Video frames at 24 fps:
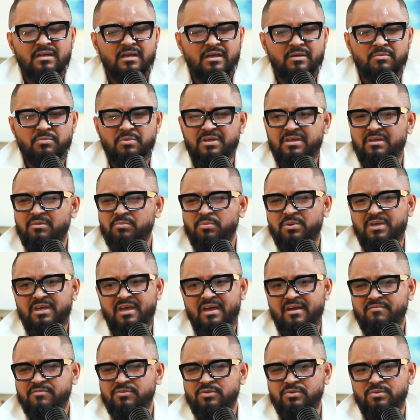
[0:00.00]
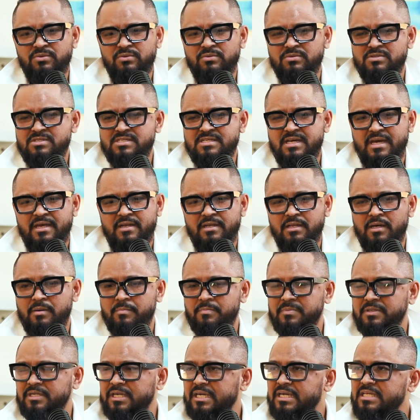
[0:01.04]
and we have to stand up
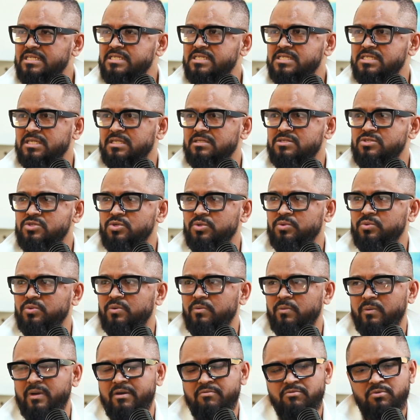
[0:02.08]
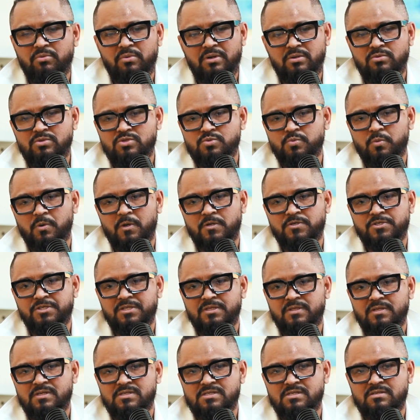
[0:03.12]
against it. So everyone who's watching
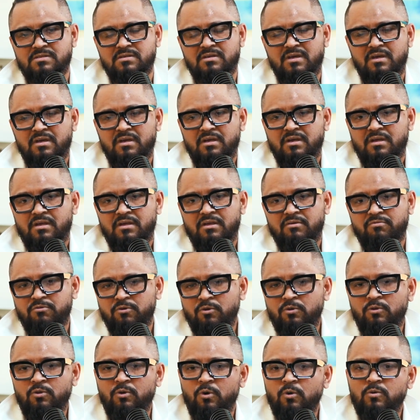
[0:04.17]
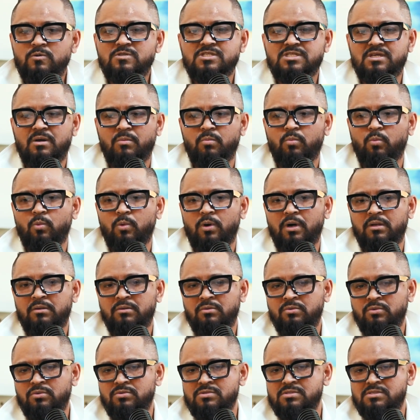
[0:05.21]
this, if you know someone
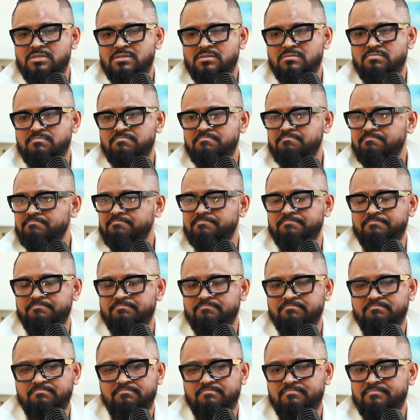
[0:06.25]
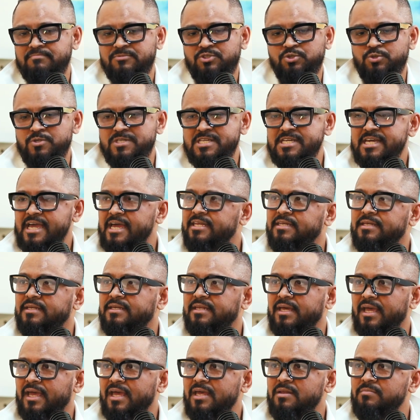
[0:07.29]
who's using
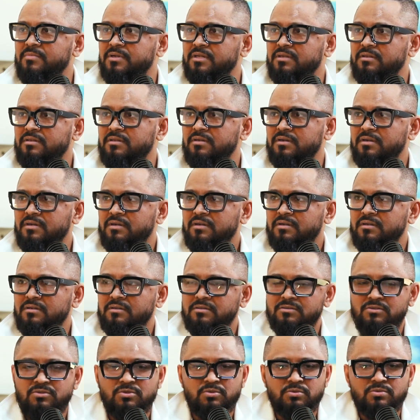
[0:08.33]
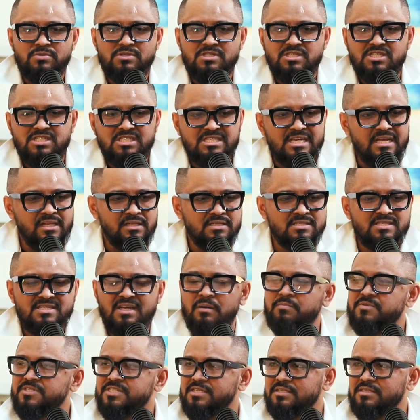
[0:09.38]
entertainment to sell
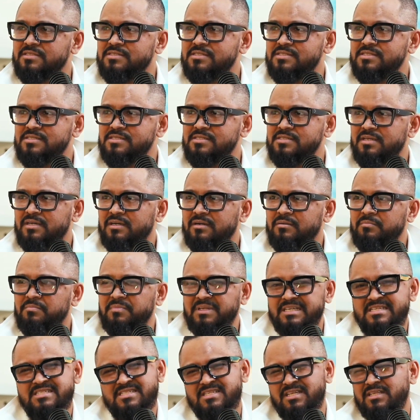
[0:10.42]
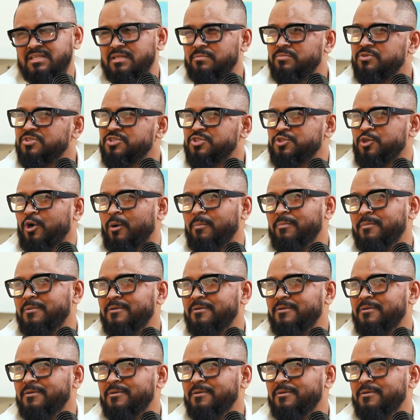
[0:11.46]
substance, please tell them to stop.